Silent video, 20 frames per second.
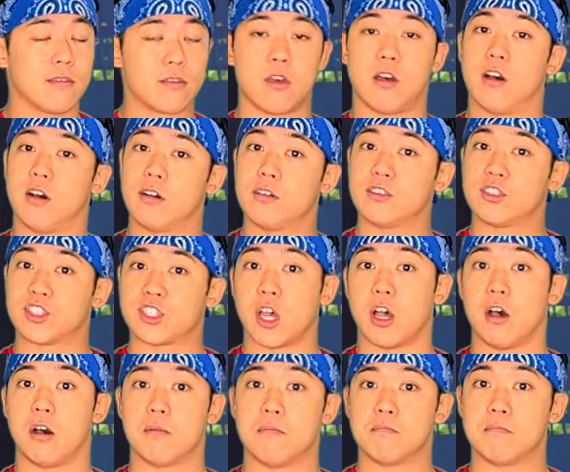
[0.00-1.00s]
though,
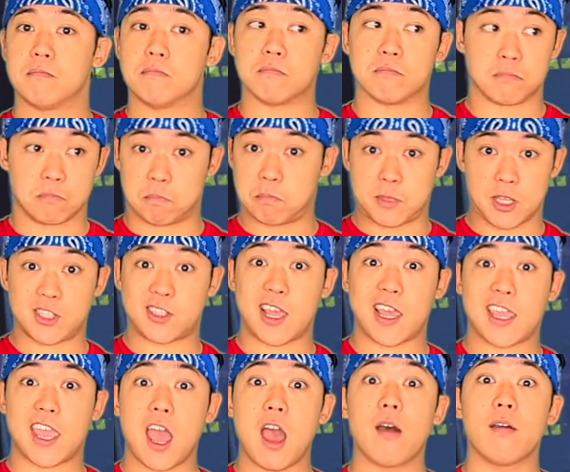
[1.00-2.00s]
so does that
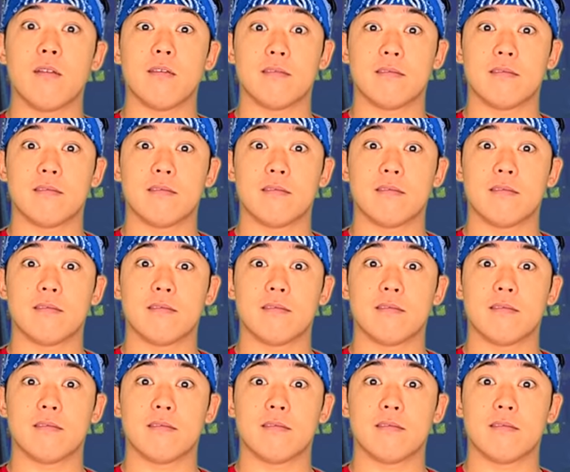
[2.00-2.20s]
count?